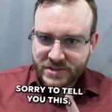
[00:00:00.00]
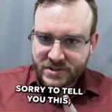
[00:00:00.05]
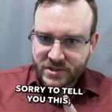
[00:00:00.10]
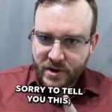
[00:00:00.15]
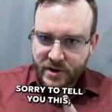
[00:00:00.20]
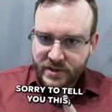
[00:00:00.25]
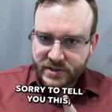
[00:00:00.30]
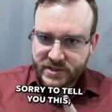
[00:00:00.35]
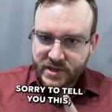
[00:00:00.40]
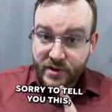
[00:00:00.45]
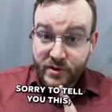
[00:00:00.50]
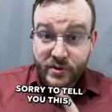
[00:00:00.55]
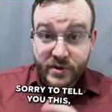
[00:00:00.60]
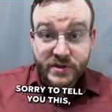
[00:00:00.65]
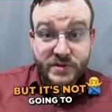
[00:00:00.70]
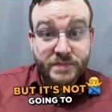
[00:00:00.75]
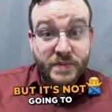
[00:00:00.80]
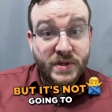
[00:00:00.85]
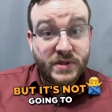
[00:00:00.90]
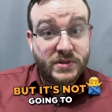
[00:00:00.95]
sorry to tell you
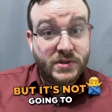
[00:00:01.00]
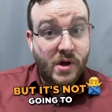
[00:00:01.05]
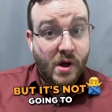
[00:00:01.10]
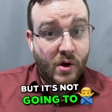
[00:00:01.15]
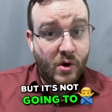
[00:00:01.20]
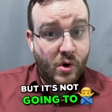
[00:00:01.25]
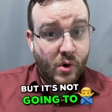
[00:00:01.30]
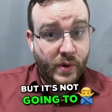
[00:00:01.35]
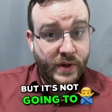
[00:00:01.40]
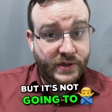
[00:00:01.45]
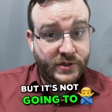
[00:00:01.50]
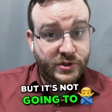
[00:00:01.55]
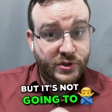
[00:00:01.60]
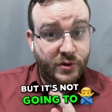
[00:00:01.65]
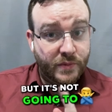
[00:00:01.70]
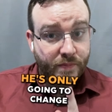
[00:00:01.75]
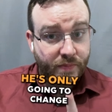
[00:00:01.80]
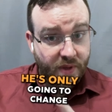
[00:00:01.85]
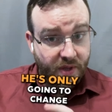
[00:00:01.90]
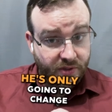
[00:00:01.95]
this, but it's not going
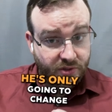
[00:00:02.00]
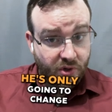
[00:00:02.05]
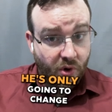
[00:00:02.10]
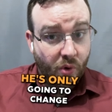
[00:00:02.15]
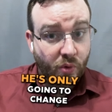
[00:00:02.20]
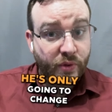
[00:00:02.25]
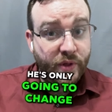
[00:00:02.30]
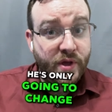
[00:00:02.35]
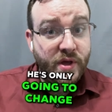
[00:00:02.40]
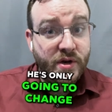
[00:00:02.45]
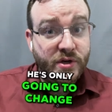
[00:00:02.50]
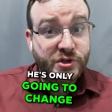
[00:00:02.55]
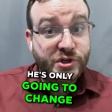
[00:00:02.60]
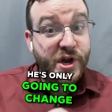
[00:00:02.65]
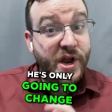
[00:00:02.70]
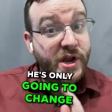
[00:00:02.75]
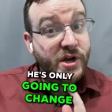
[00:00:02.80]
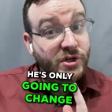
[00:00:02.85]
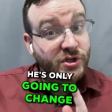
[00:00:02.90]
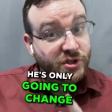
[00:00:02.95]
to. He's only going to
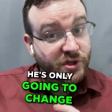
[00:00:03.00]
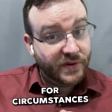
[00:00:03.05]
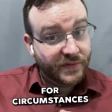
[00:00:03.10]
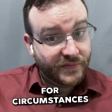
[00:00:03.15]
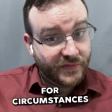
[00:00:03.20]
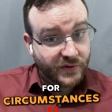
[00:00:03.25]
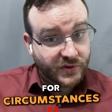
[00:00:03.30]
change for